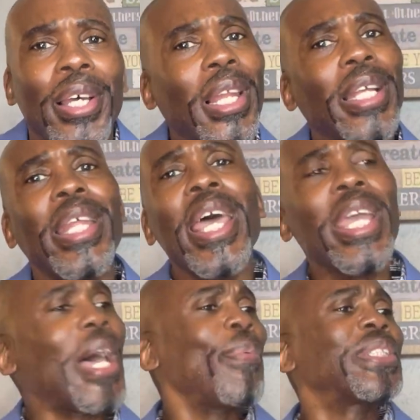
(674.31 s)
like,
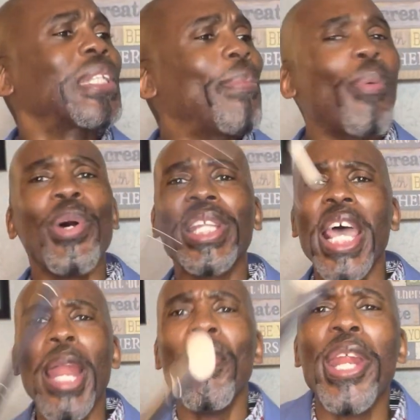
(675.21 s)
dang, I've been sleeping with the
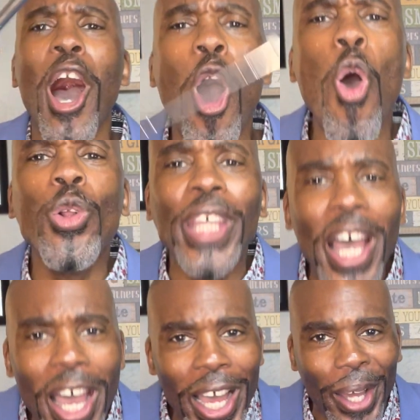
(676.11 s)
enemy the whole
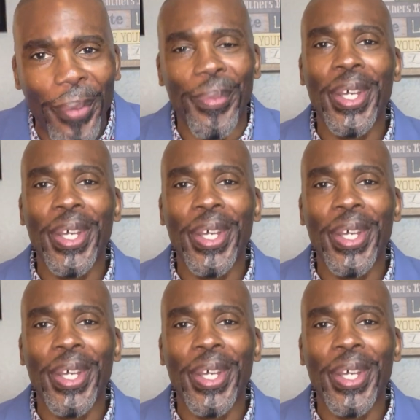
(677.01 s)
time.